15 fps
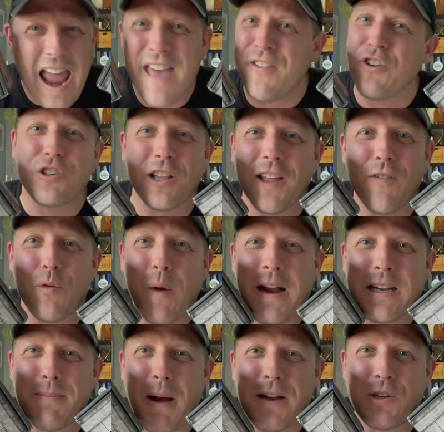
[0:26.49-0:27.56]
and they're delivered
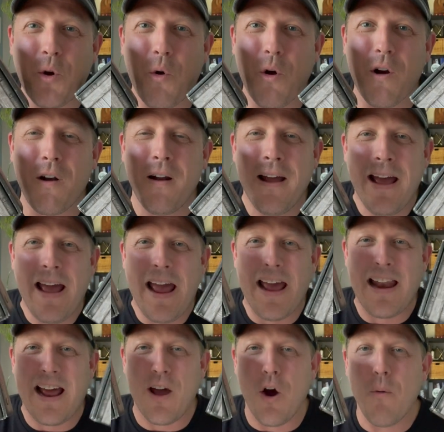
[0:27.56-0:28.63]
right to my door.
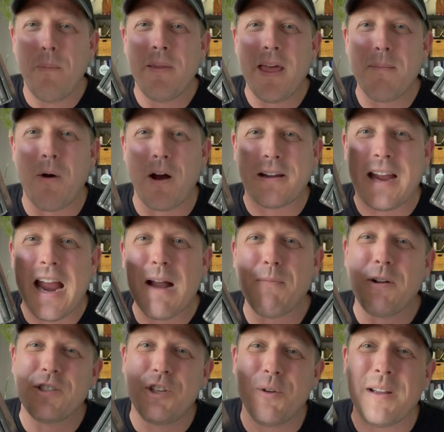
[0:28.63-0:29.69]
And I open them on
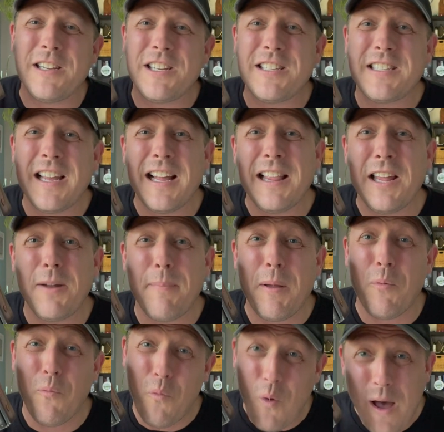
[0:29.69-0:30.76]
camera so you can just see a little
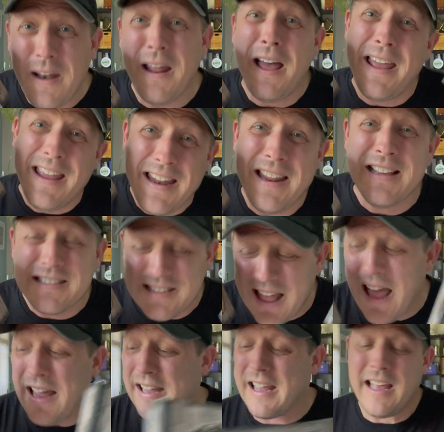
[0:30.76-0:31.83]
bit what it is
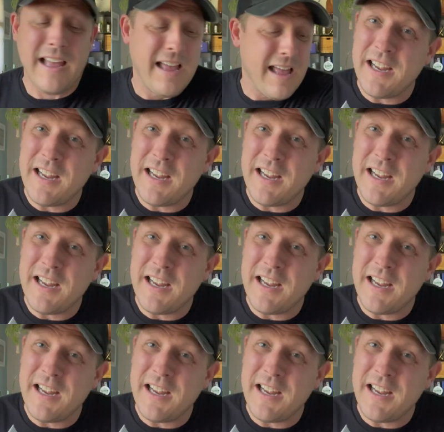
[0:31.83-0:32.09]
like.